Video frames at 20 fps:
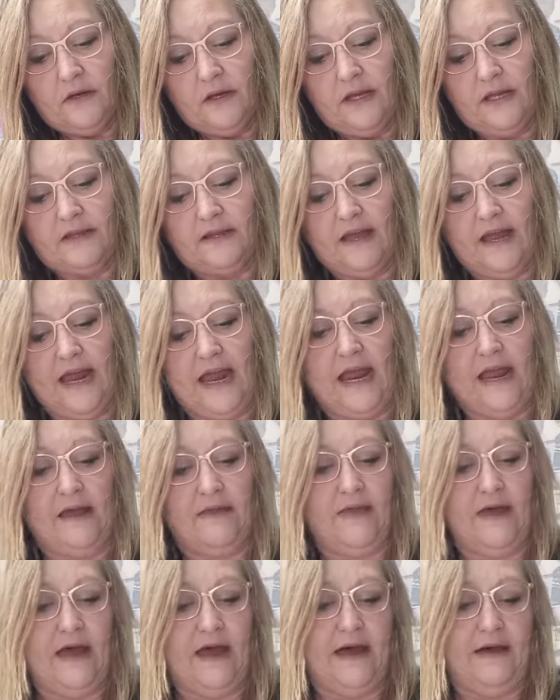get the hang
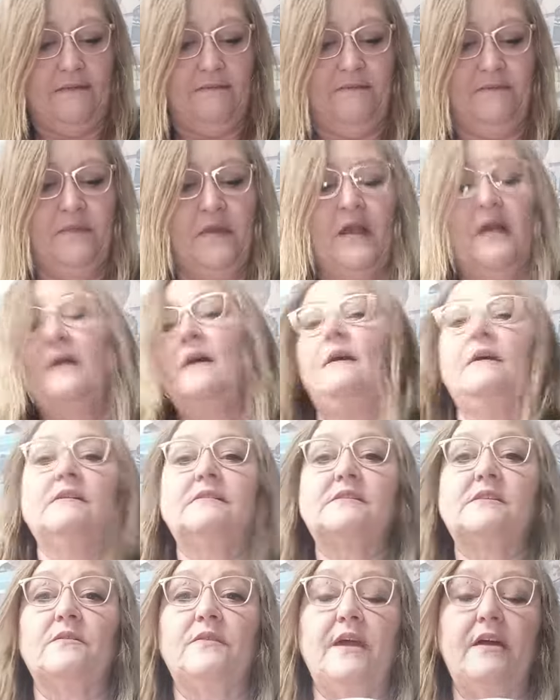of that.
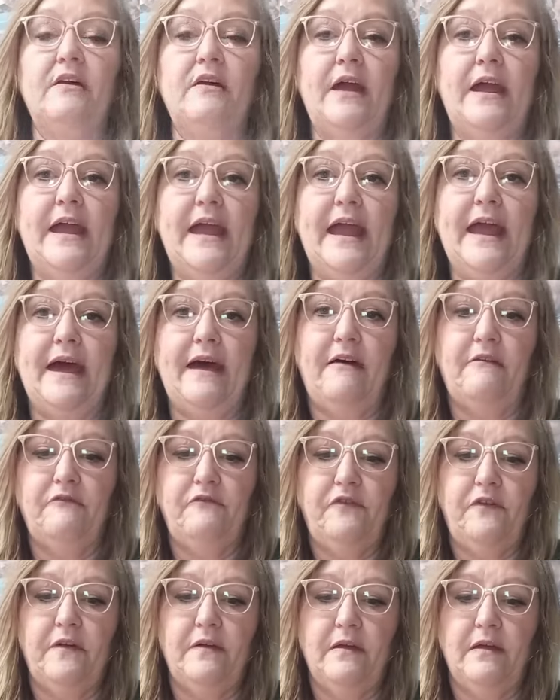So there I
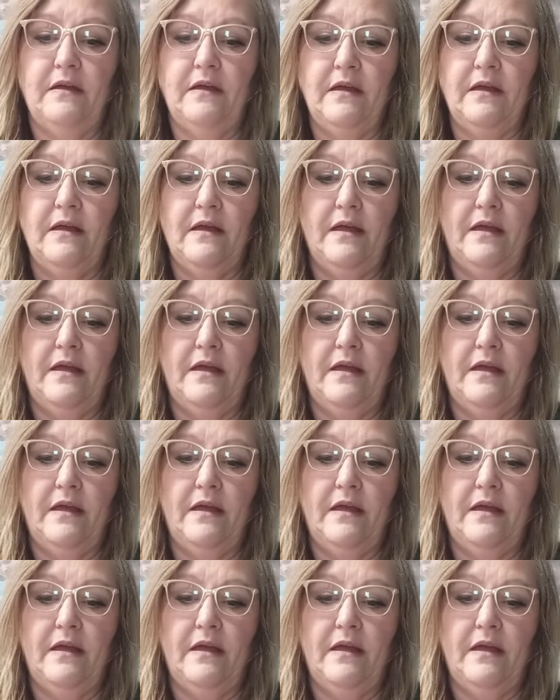have